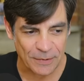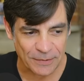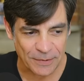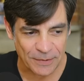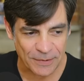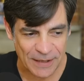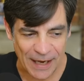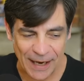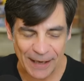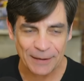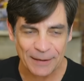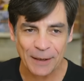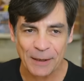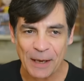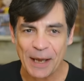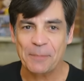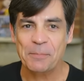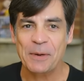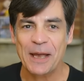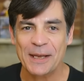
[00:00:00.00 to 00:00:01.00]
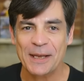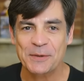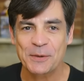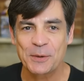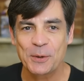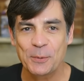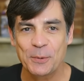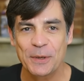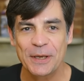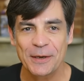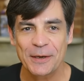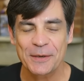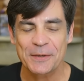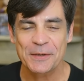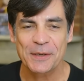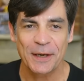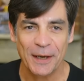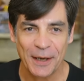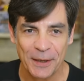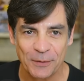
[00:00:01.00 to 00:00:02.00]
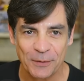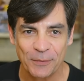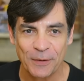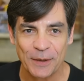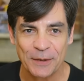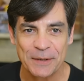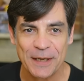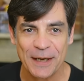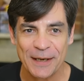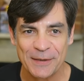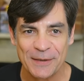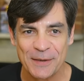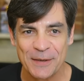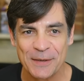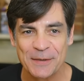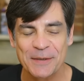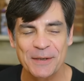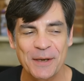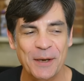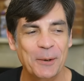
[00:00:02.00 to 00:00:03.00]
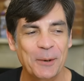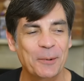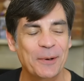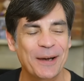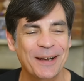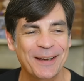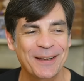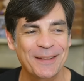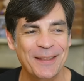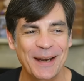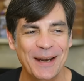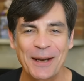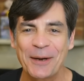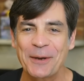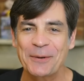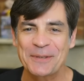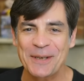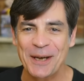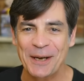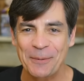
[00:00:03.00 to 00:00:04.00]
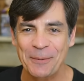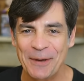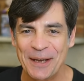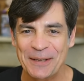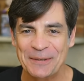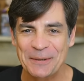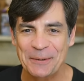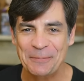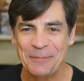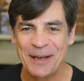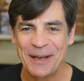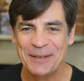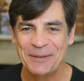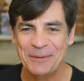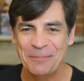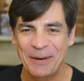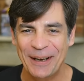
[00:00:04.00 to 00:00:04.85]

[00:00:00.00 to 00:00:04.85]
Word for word: sadly, I passed two years in Huntsville, Texas, so uh, that I don't talk about too much.